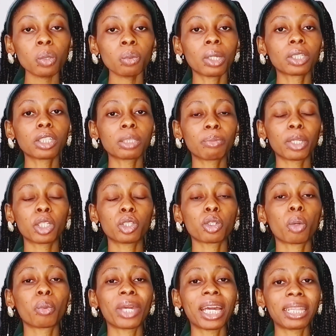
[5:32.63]
I'm just making
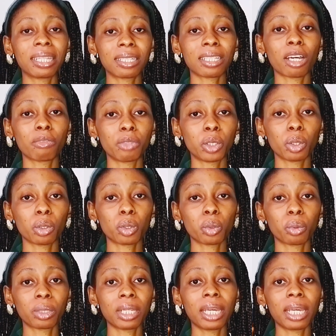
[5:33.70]
sure we edit our video so